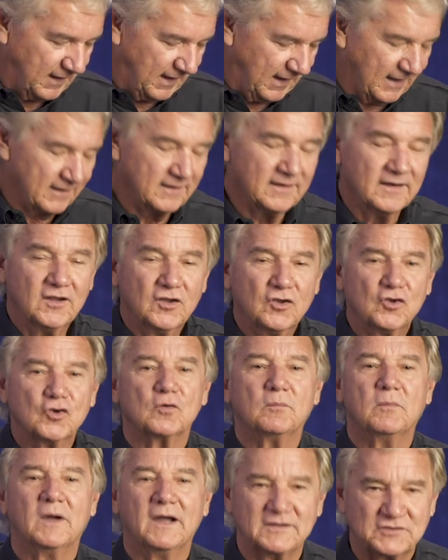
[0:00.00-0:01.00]
and
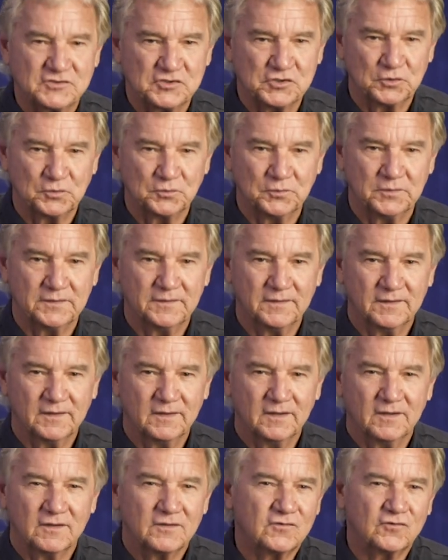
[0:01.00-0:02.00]
you're my children.
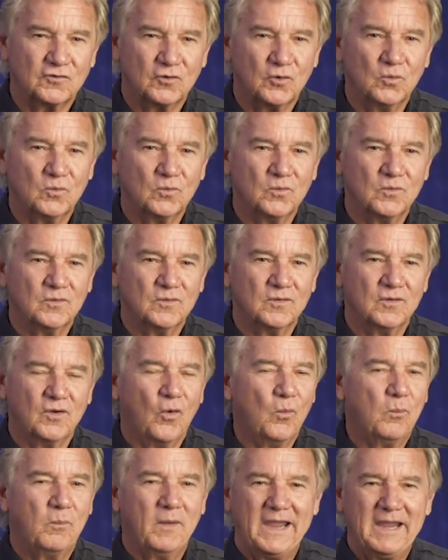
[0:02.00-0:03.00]
So
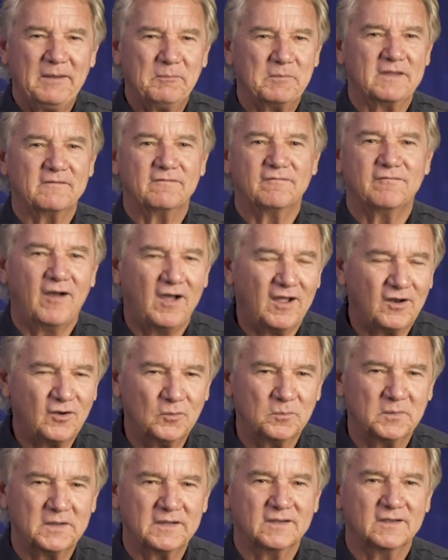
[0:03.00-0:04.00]
obey me,
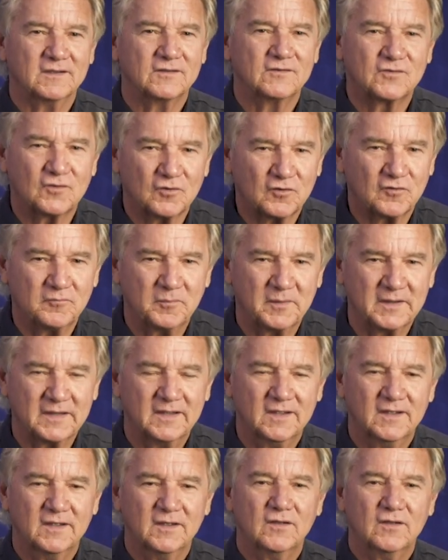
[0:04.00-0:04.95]
follow me, serve me.